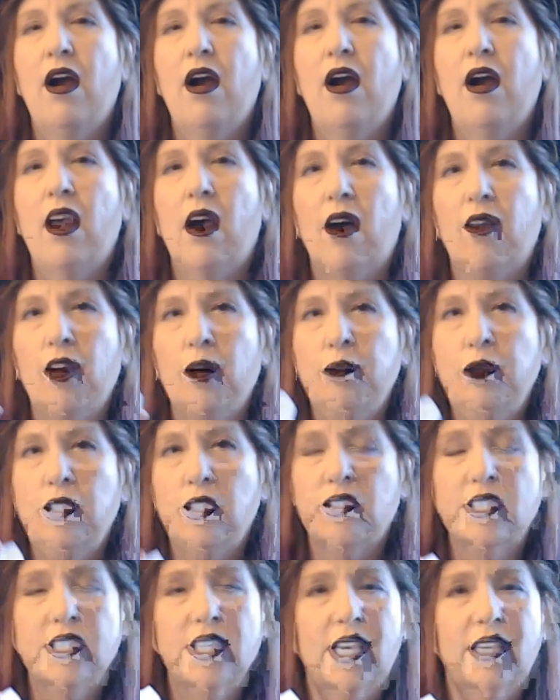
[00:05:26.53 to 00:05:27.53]
if I'm
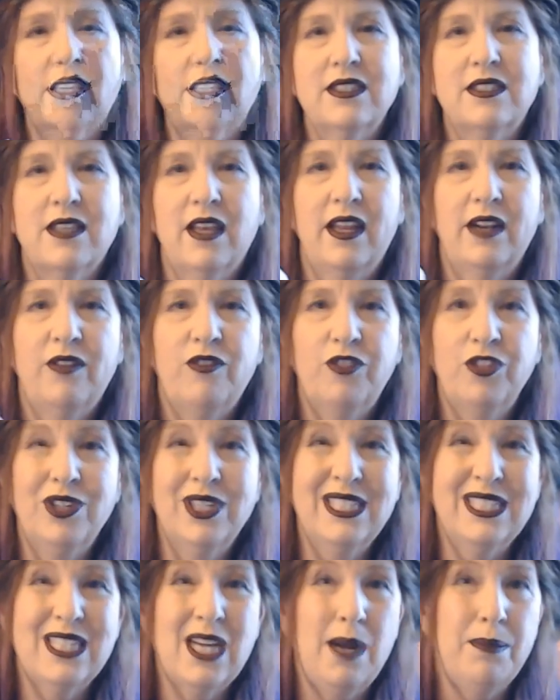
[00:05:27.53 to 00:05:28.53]
using, like I said, for any
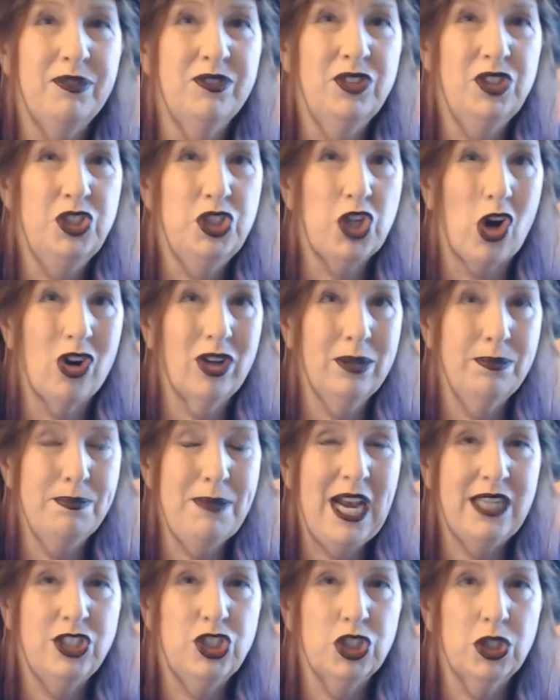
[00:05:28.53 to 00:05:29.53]
type of a dark
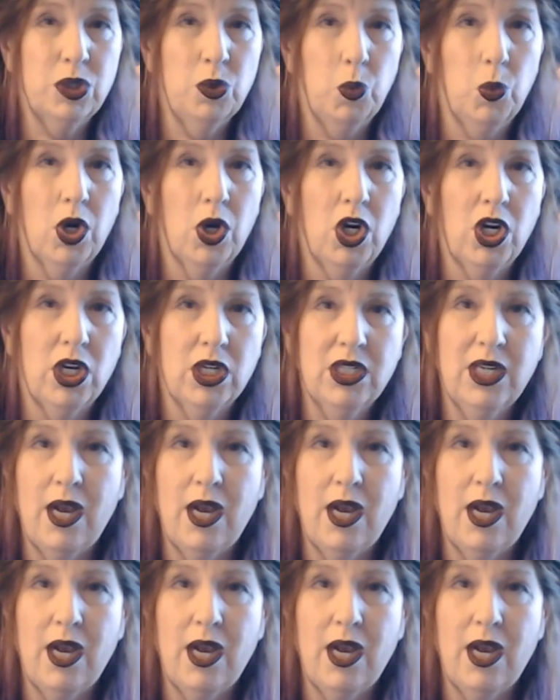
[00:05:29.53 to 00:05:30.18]
magic work,